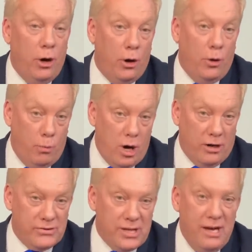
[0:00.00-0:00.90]
or
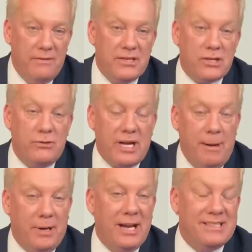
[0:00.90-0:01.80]
was the
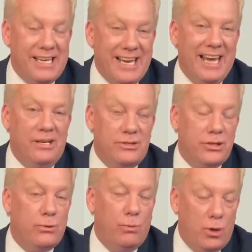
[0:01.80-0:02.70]
Sondheim classic Into
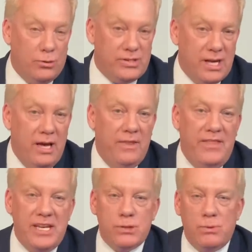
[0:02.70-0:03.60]
the Woods.
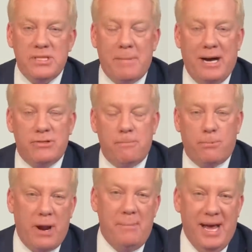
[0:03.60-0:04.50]
This was about to
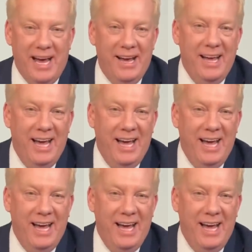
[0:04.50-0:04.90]
premiere